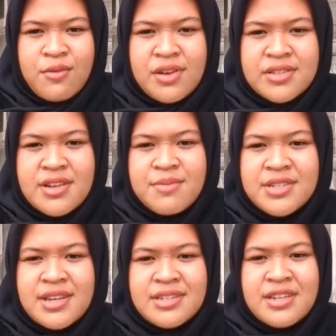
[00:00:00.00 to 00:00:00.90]
When Slim
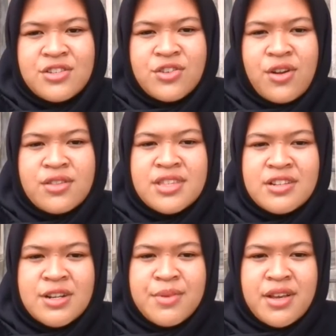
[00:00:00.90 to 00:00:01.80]
says he drowned
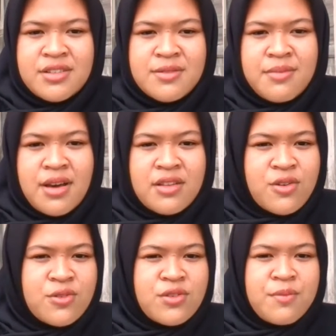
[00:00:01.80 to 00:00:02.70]
her because the mother
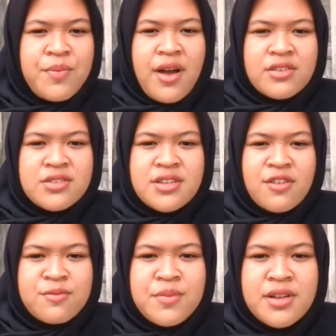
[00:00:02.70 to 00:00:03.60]
could not produce
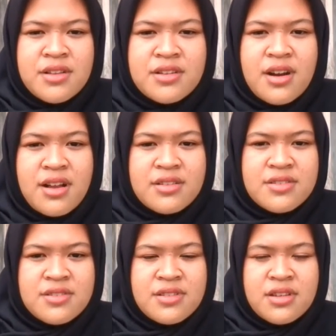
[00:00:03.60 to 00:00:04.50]
enough milk,
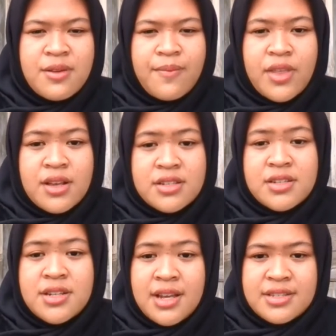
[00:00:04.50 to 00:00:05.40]
Carlson
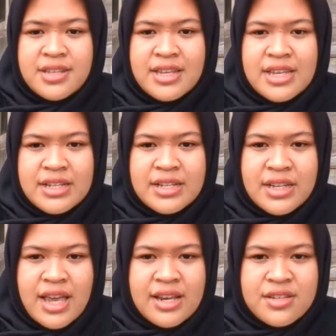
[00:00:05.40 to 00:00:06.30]
suggests they kill
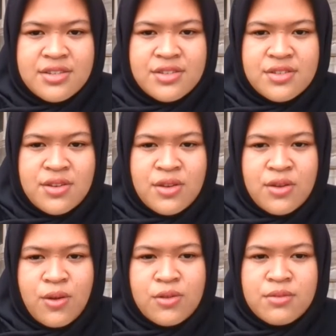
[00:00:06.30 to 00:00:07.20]

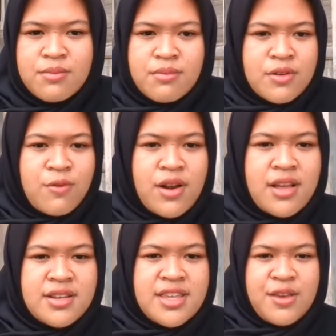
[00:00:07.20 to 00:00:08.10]
Kenny's old mongrel
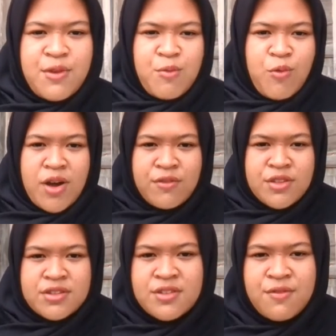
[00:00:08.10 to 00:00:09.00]
and give him one of
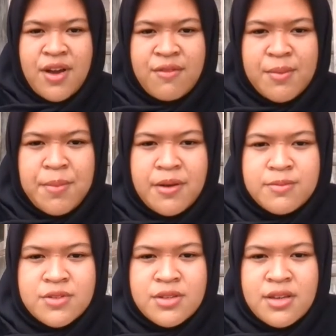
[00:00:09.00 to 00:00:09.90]
the surviving
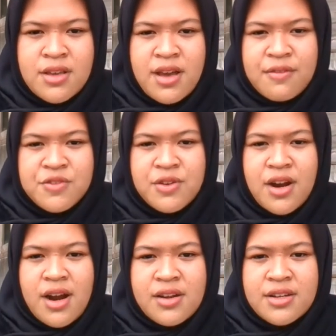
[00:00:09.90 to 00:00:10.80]
pups. After a
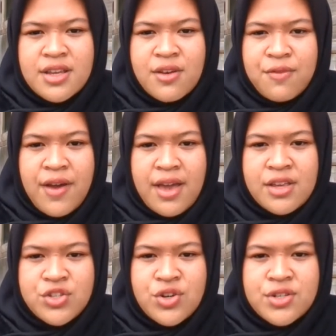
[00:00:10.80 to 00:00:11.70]
hard day of
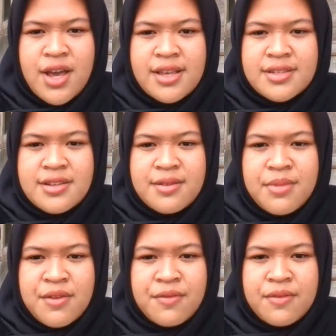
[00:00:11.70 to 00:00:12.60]
haying, George asks
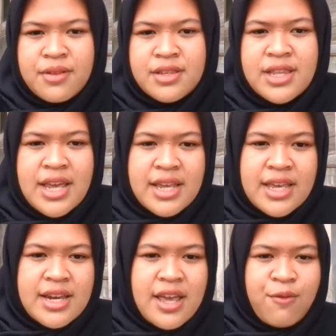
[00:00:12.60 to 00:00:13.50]
Slim if Lenny
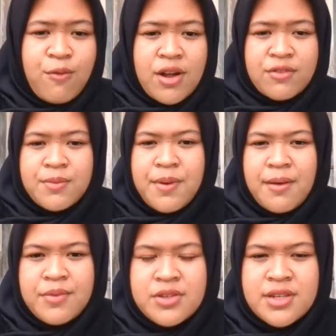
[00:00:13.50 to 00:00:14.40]
can have one of the
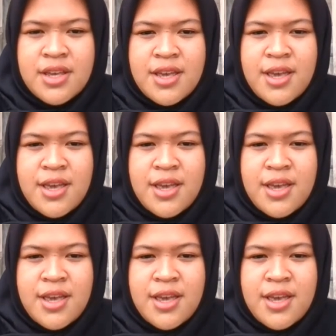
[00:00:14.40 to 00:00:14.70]
puppies.